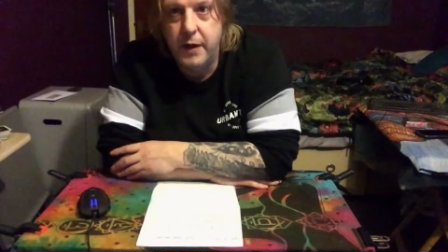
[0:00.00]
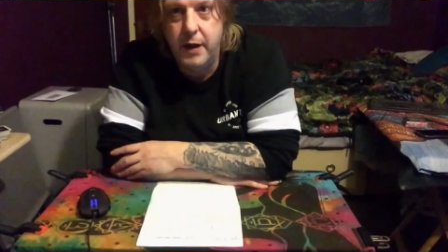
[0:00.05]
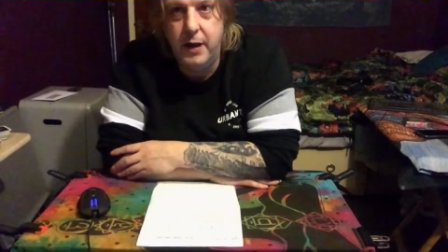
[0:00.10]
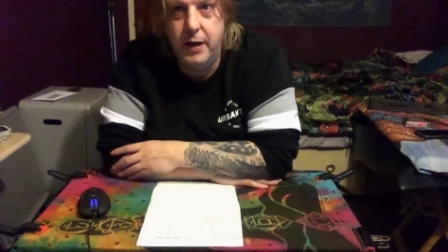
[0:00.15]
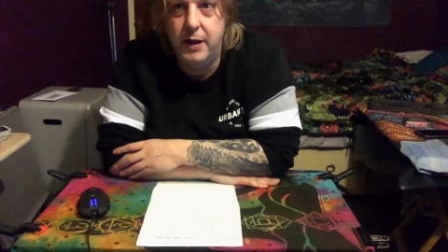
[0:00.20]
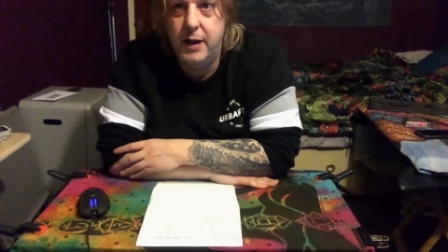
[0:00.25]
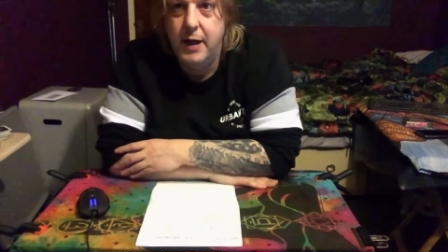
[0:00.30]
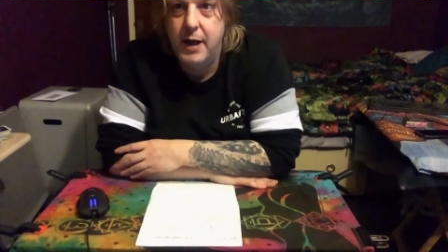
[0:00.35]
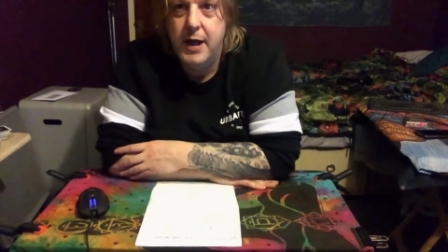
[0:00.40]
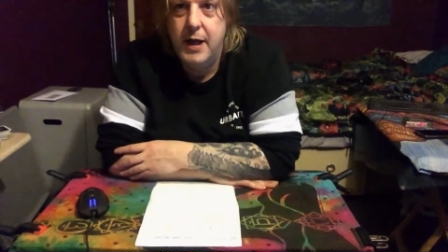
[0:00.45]

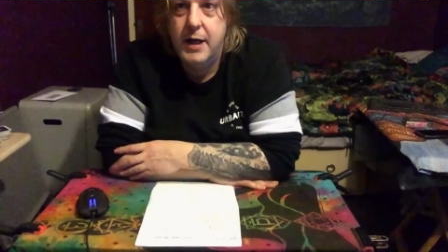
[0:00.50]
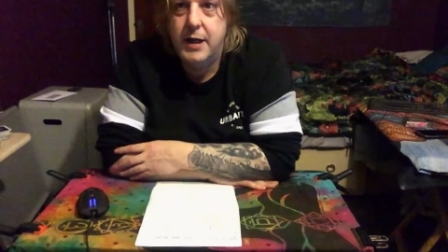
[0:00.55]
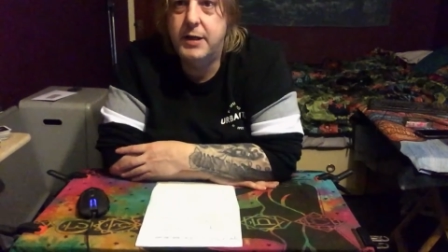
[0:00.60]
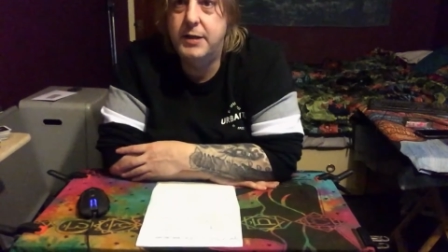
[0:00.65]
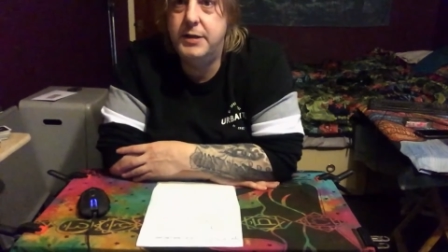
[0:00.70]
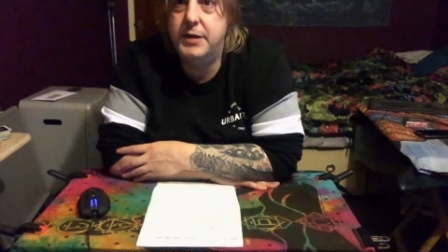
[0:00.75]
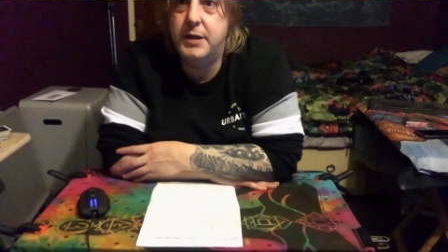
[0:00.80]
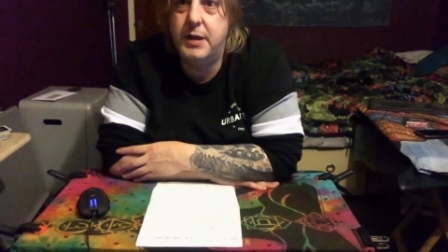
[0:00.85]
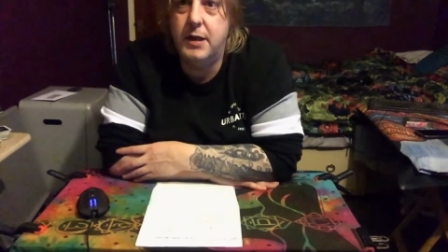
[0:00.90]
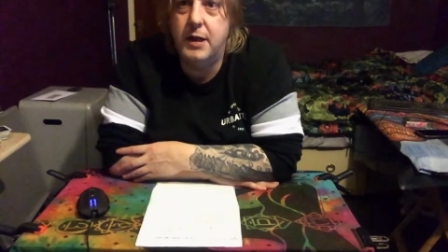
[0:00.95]

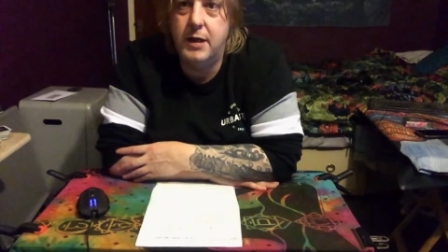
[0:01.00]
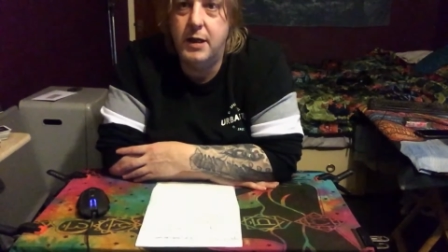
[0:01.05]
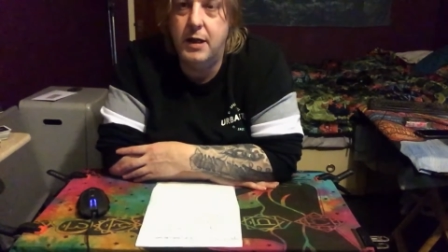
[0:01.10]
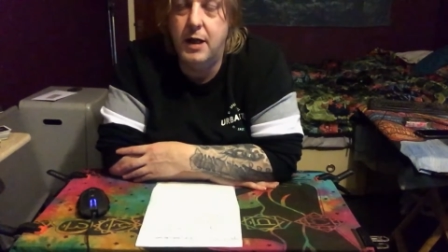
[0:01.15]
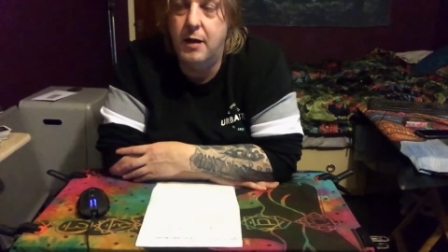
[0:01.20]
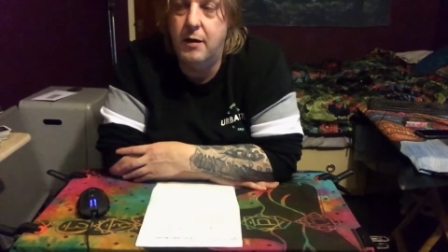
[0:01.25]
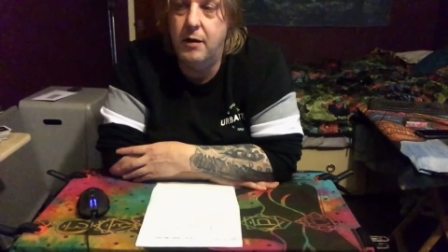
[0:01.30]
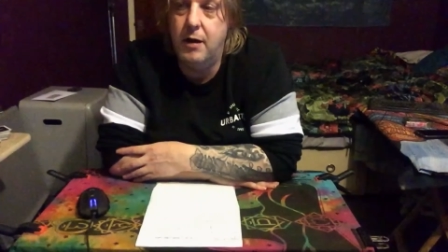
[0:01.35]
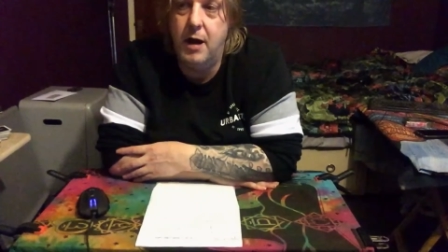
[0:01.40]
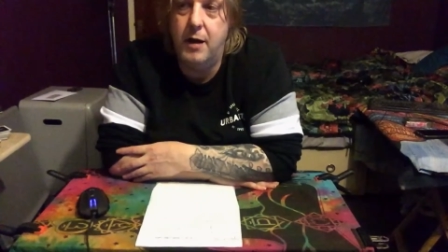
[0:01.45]
because you kind of
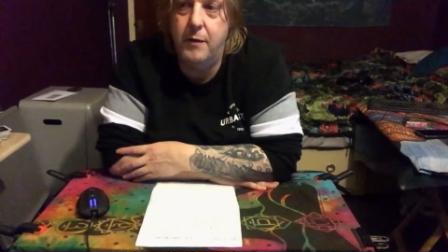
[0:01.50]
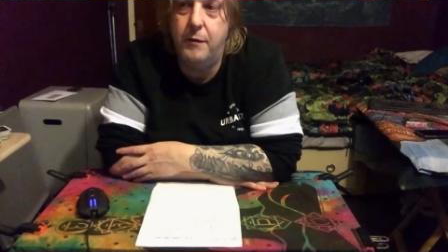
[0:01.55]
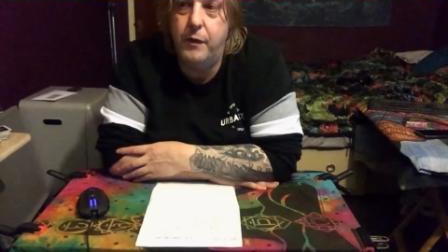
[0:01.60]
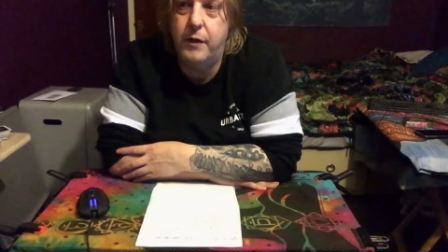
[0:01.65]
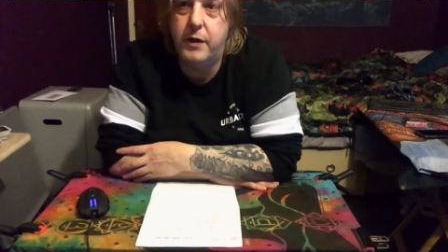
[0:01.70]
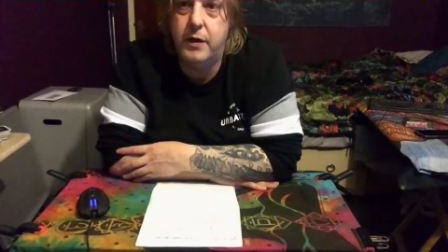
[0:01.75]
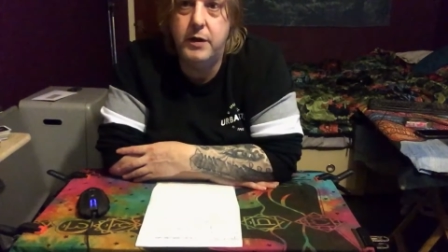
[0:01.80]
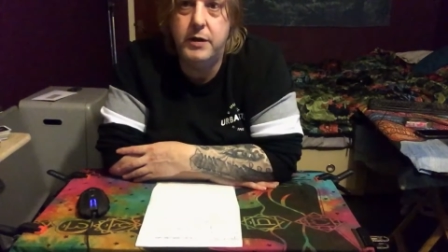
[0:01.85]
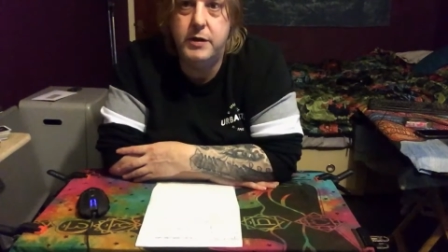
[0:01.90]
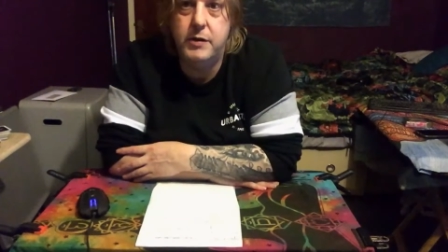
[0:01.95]
look, like, if we're
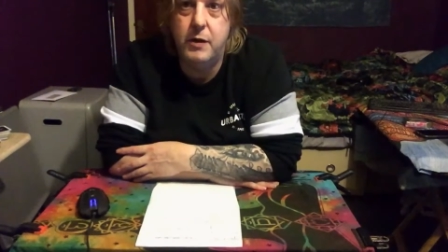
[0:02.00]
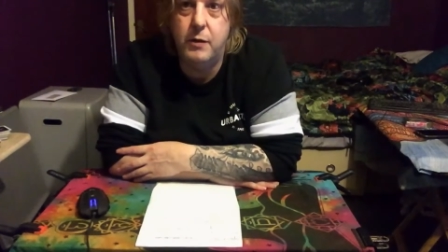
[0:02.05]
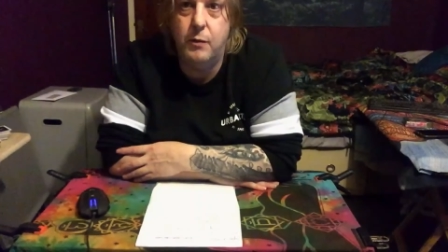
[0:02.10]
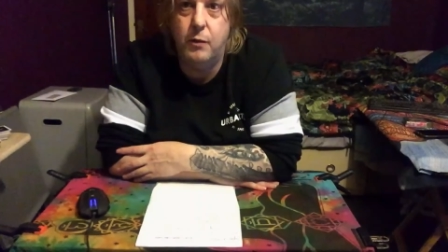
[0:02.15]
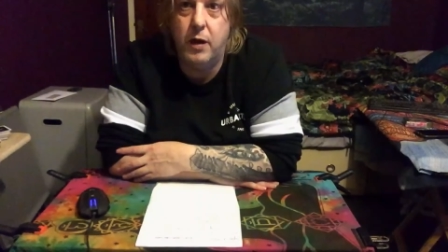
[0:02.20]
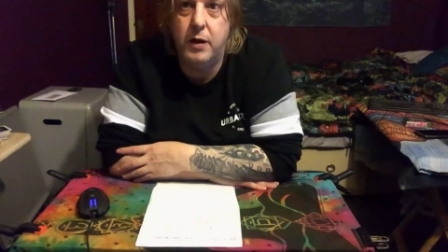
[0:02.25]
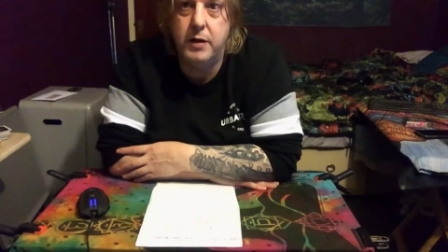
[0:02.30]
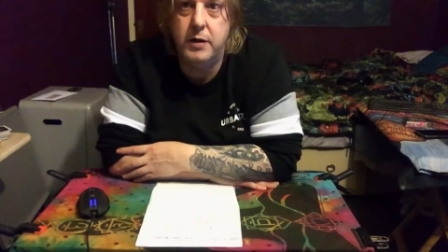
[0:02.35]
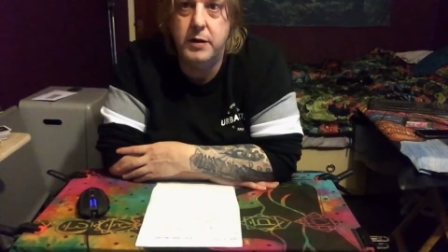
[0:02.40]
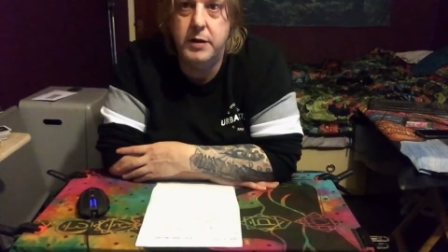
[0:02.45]
going to do it
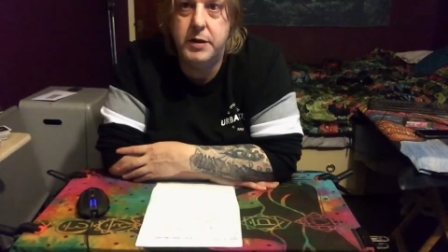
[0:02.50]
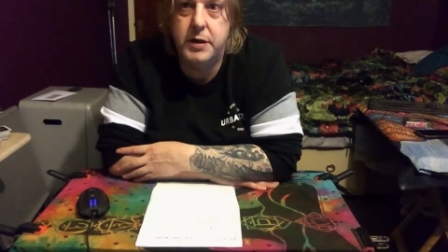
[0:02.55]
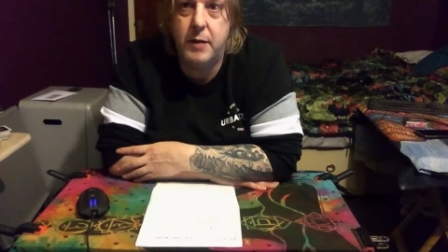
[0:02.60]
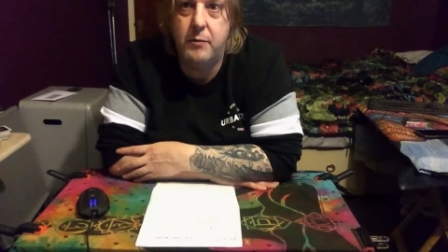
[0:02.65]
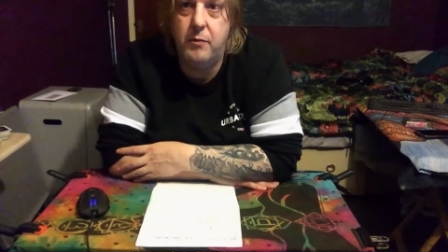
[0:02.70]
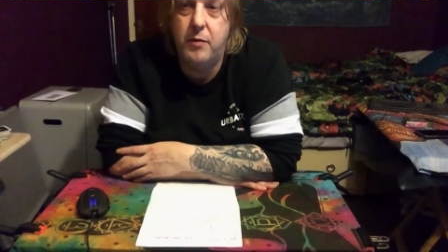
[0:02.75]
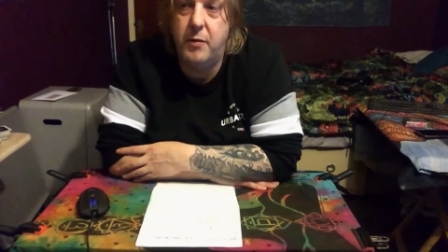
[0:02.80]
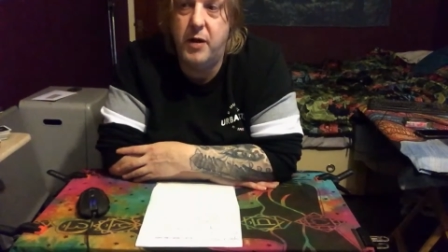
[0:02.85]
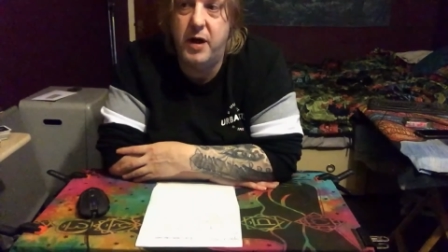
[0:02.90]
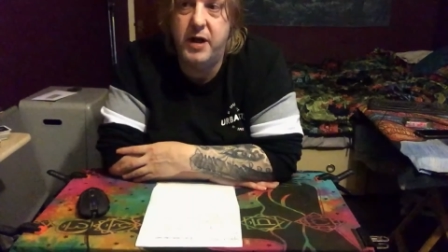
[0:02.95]
once,
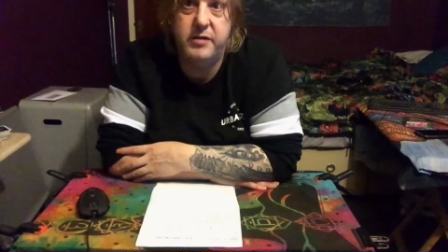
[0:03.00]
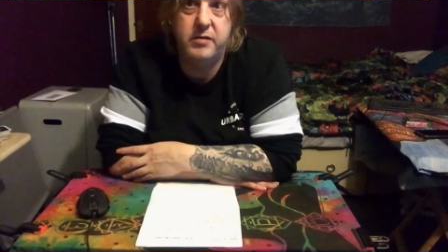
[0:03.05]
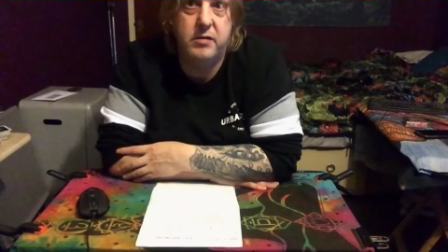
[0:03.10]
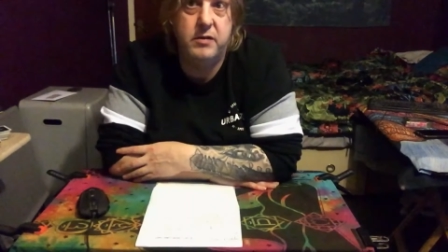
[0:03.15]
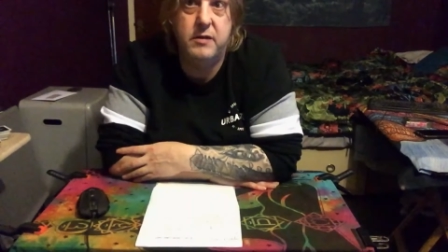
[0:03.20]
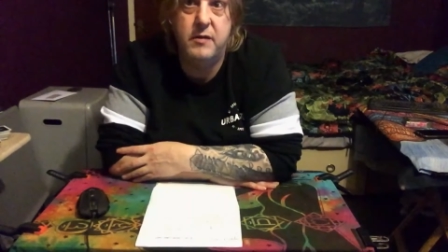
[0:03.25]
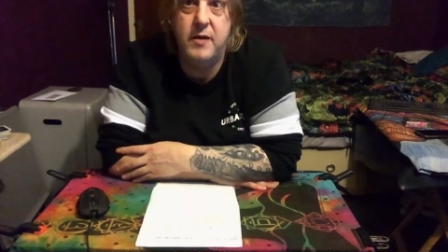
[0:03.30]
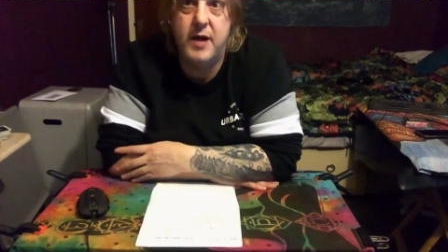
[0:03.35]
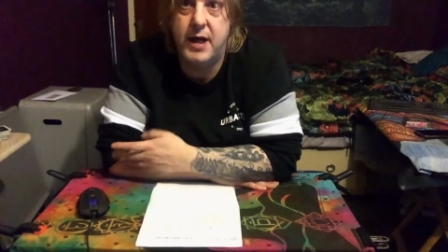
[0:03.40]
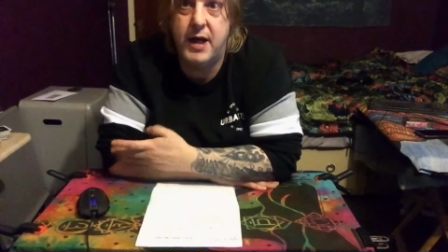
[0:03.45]
then we might as well
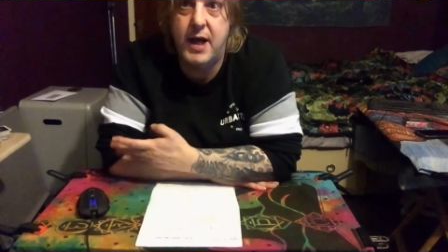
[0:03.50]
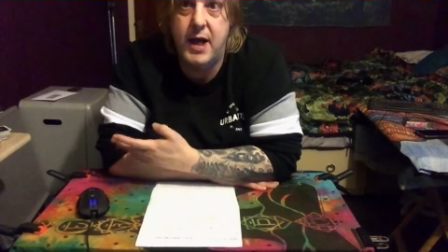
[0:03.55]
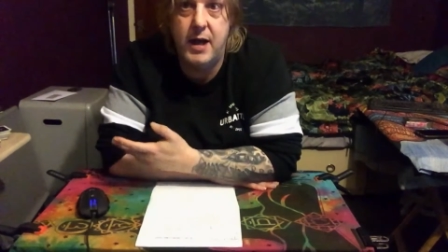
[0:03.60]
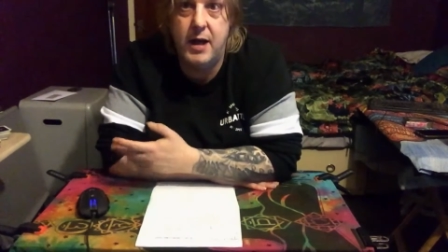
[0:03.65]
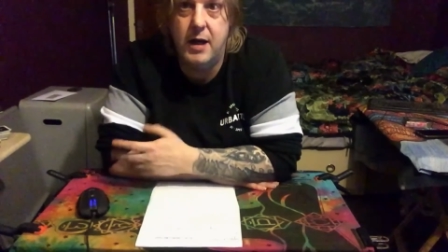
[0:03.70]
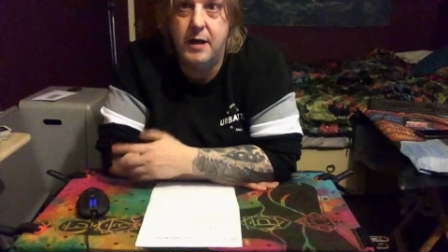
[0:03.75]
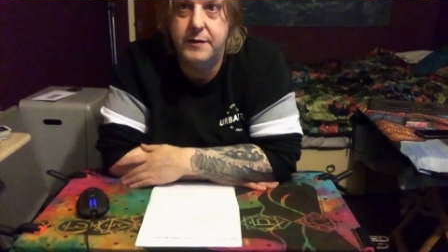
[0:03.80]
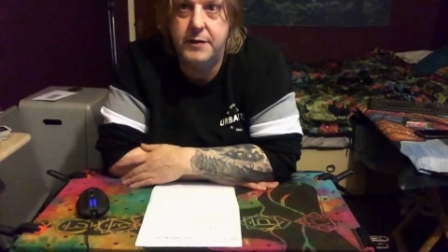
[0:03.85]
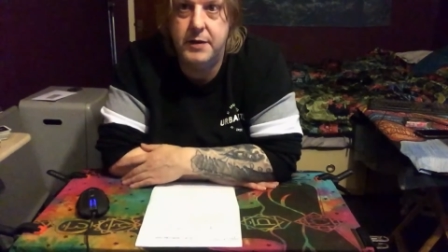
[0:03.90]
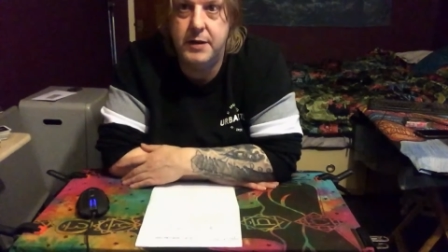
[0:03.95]
do it again
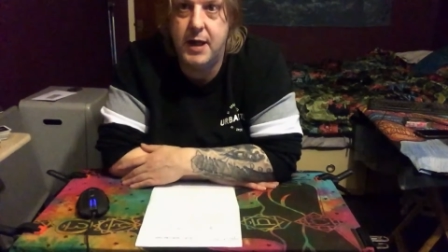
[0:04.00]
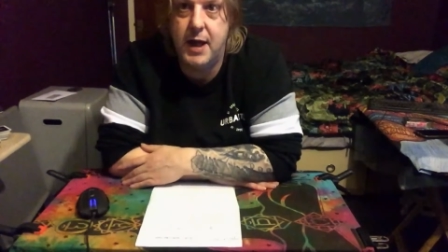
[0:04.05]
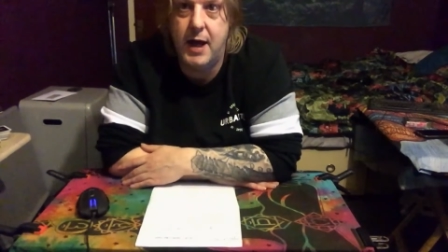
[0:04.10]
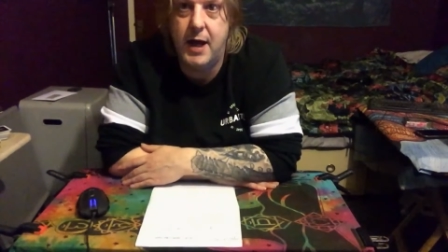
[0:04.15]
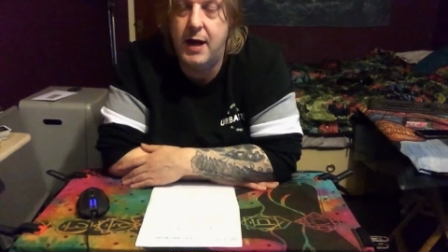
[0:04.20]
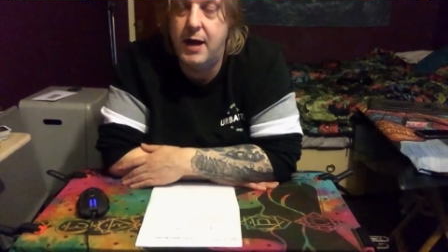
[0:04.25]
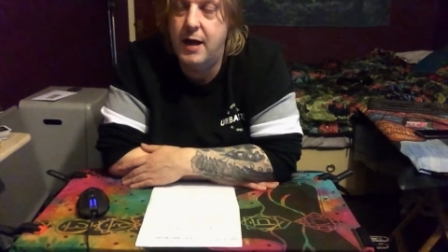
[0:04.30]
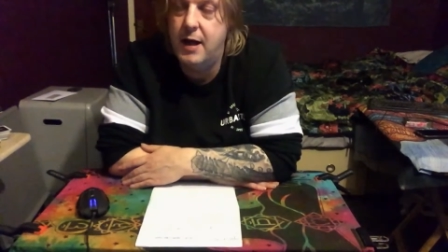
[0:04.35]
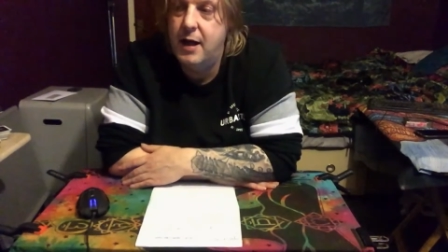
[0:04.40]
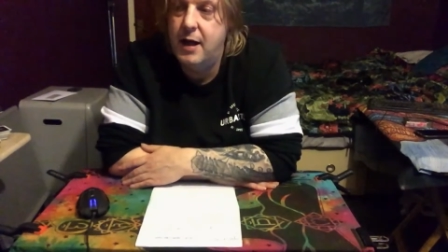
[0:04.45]
after that.